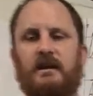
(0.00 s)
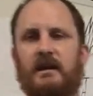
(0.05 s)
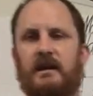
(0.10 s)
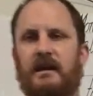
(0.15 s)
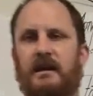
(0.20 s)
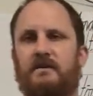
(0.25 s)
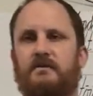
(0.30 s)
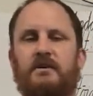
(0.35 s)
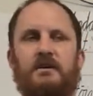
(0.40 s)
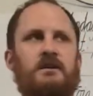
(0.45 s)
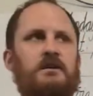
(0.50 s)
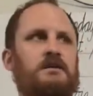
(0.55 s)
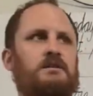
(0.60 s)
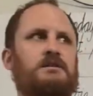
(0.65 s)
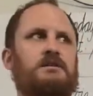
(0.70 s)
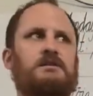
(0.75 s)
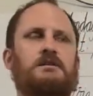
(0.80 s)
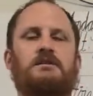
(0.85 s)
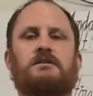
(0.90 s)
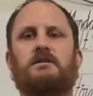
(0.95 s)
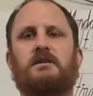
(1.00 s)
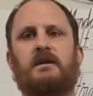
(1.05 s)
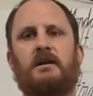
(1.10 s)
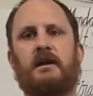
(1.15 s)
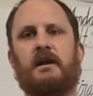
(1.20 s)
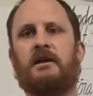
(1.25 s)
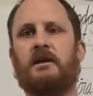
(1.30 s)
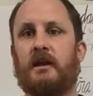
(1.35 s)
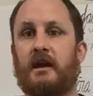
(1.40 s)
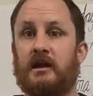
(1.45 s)
Even
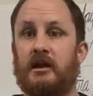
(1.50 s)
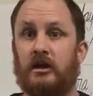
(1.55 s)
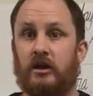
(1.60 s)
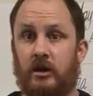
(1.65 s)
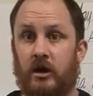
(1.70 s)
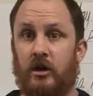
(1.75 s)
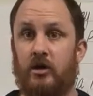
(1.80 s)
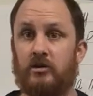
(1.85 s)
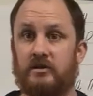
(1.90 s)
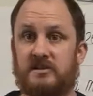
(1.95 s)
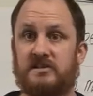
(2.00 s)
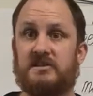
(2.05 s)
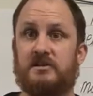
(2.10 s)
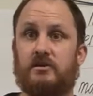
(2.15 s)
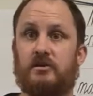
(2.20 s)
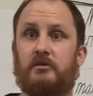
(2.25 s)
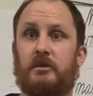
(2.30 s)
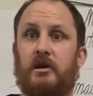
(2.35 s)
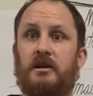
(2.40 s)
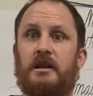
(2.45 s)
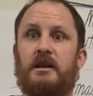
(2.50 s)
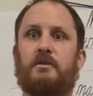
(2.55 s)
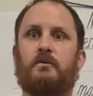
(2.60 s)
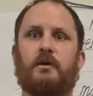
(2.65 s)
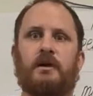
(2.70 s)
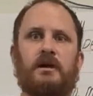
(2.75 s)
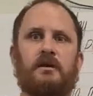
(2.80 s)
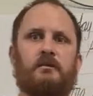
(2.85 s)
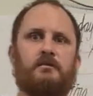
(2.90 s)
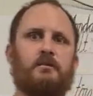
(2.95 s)
in a long ceremony
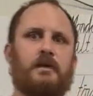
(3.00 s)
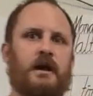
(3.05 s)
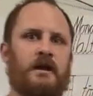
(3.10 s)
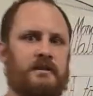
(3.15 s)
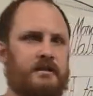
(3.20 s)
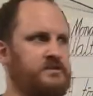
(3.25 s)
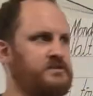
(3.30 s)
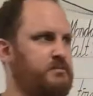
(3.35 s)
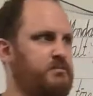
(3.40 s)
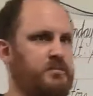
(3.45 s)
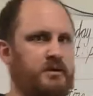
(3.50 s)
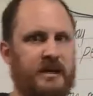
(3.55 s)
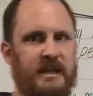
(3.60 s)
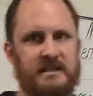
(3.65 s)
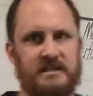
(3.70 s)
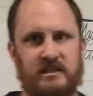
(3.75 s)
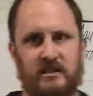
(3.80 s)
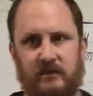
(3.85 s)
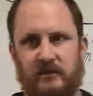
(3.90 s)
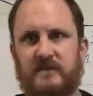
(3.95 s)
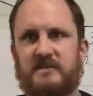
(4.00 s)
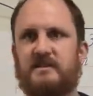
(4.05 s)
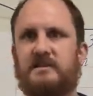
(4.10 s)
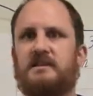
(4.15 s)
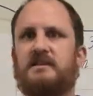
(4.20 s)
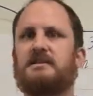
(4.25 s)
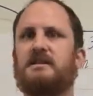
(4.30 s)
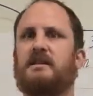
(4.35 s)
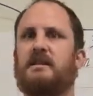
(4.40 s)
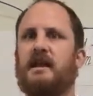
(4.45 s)
where there's plenty of
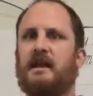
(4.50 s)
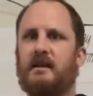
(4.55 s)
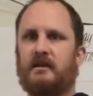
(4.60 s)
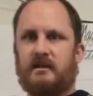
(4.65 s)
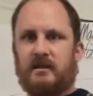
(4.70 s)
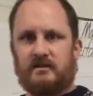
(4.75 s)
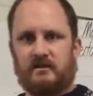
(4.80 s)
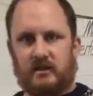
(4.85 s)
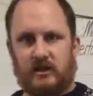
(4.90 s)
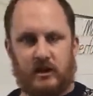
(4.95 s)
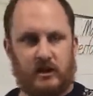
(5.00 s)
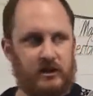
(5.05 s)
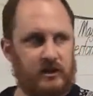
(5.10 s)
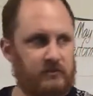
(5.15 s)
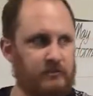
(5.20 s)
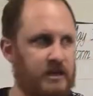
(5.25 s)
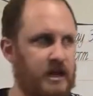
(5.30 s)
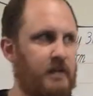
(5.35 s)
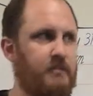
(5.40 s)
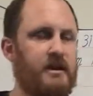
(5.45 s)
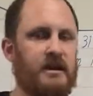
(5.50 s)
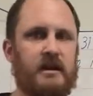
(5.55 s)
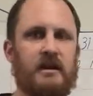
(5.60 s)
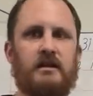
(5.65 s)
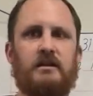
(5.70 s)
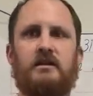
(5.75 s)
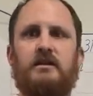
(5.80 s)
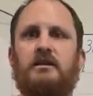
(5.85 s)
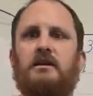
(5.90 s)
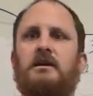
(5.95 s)
visitors and there's a lot of them coming
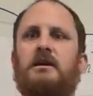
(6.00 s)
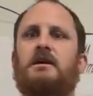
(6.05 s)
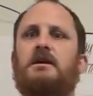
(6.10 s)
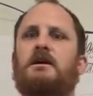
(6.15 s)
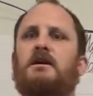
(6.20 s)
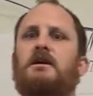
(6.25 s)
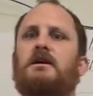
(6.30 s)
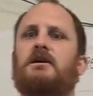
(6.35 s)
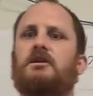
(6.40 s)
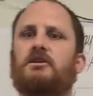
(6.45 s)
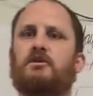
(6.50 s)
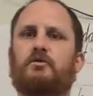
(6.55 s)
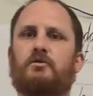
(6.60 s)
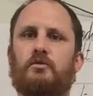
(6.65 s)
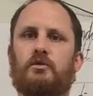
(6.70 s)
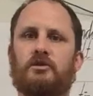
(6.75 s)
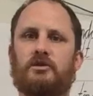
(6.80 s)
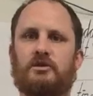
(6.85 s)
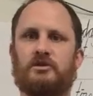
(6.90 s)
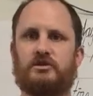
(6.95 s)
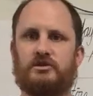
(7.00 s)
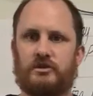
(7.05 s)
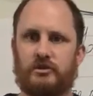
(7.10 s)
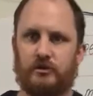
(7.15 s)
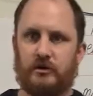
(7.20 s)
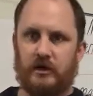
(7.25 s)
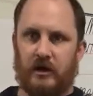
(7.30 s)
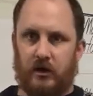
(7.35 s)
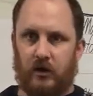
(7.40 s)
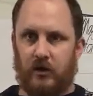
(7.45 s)
in, you
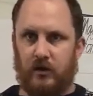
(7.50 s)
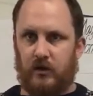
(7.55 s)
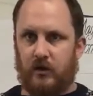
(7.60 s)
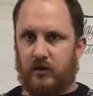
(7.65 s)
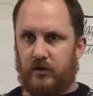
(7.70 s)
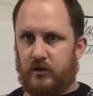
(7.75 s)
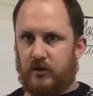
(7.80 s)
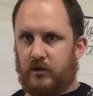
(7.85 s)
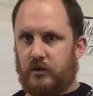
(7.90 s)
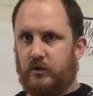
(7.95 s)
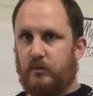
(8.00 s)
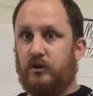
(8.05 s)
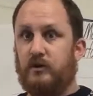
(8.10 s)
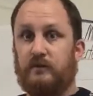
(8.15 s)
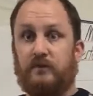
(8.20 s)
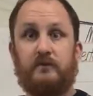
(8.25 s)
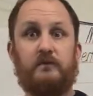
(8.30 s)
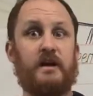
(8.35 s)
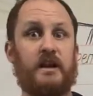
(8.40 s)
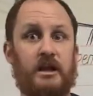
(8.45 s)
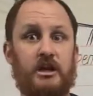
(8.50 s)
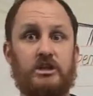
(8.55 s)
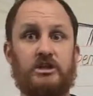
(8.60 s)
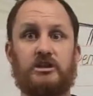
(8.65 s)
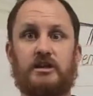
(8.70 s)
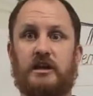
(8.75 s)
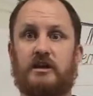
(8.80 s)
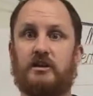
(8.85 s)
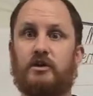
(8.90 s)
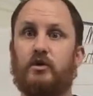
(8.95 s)
wouldn't
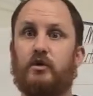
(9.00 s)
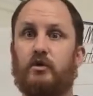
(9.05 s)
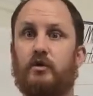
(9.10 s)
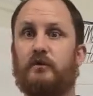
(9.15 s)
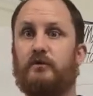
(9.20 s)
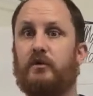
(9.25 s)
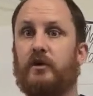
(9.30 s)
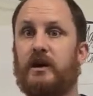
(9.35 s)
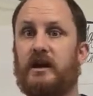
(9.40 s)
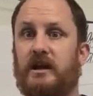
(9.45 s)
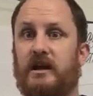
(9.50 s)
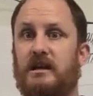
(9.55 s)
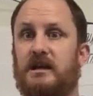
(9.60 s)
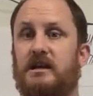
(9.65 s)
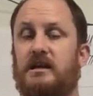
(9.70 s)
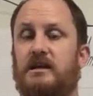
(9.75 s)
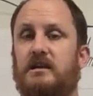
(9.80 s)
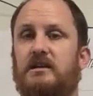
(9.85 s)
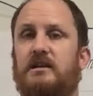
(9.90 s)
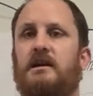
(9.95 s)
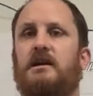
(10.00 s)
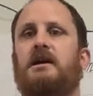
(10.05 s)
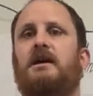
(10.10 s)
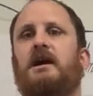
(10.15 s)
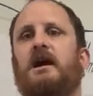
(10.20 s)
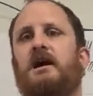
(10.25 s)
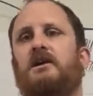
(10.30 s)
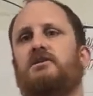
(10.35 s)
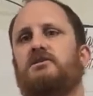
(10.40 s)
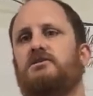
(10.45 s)
finish and call for a he
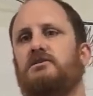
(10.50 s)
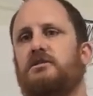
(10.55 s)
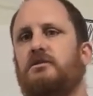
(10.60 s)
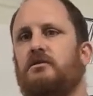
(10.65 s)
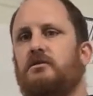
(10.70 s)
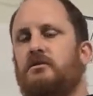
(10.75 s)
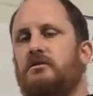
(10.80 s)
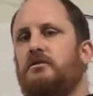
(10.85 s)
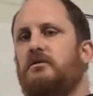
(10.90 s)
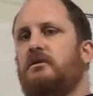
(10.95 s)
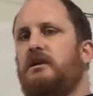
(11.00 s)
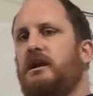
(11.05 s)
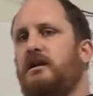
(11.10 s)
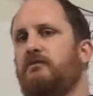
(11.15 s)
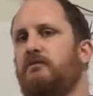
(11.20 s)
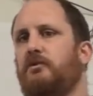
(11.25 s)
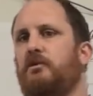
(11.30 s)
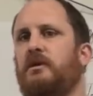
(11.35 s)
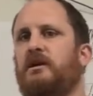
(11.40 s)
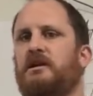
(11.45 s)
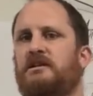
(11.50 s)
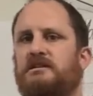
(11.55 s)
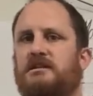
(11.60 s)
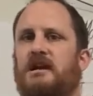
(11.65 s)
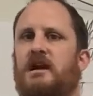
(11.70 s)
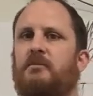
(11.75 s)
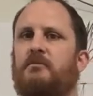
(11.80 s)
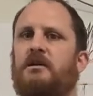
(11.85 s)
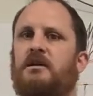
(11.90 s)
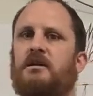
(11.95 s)
until everyone has
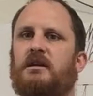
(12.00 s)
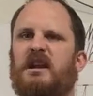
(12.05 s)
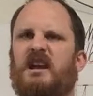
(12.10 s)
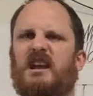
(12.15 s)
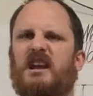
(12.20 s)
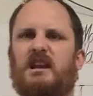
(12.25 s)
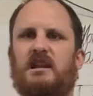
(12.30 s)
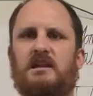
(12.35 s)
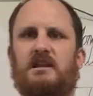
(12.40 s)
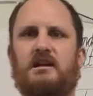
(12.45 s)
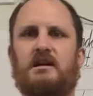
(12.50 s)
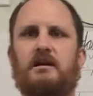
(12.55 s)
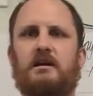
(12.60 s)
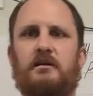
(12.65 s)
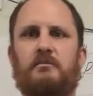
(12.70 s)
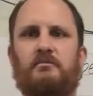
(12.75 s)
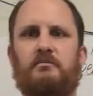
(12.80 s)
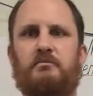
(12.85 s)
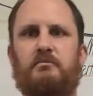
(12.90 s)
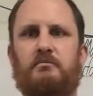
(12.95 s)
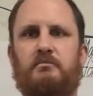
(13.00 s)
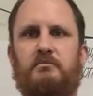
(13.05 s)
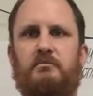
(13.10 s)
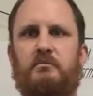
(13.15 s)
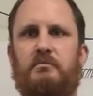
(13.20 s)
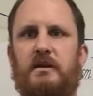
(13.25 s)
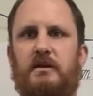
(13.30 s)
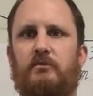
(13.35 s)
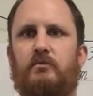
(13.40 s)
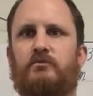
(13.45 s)
come in and either
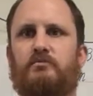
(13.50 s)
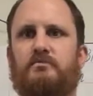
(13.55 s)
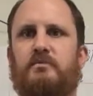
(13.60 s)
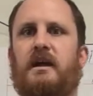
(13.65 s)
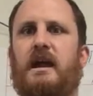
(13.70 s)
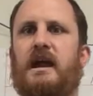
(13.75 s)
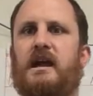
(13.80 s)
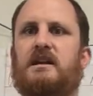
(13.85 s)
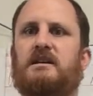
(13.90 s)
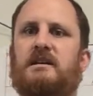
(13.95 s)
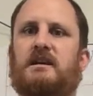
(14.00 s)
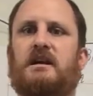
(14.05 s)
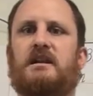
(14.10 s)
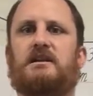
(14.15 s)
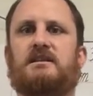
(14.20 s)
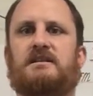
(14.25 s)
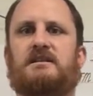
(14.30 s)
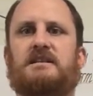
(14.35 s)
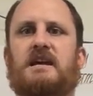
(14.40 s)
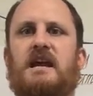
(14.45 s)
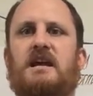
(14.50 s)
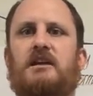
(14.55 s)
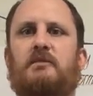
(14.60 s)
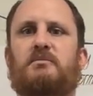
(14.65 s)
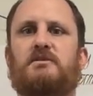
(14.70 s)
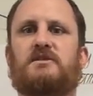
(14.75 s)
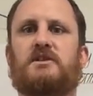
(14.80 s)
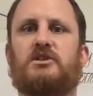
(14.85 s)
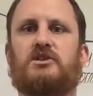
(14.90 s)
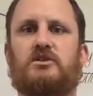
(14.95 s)
be at a standing
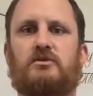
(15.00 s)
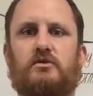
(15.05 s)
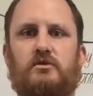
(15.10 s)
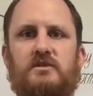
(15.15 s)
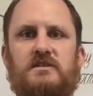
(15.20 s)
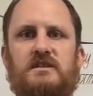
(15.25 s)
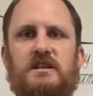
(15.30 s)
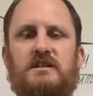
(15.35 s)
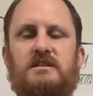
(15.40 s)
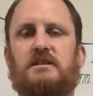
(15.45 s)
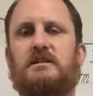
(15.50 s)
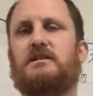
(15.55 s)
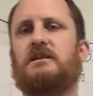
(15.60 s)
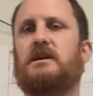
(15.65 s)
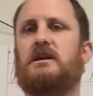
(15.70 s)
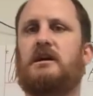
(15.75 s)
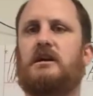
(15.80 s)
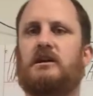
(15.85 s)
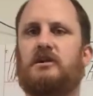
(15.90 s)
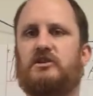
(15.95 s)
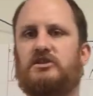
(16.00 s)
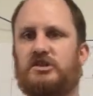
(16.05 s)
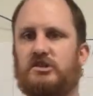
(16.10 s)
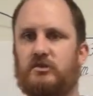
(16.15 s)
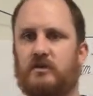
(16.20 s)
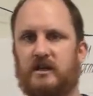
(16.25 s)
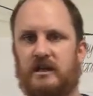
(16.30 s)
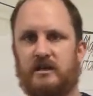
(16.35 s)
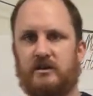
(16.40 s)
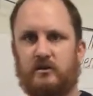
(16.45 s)
position or seated.
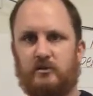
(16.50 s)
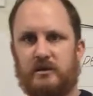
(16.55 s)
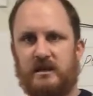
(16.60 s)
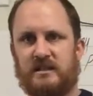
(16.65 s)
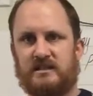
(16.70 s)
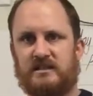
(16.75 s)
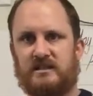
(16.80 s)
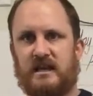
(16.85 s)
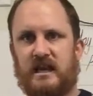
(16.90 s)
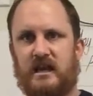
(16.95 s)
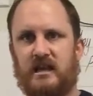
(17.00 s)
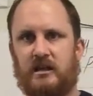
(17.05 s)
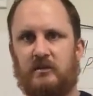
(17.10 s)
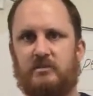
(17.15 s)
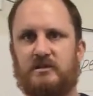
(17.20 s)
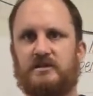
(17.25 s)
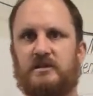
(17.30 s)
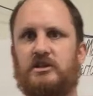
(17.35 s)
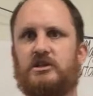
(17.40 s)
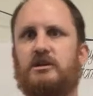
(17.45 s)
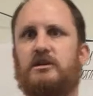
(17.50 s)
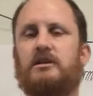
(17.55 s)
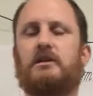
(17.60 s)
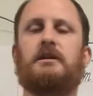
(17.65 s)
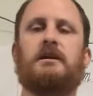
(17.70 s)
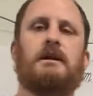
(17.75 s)
Generally it'll be a standing position.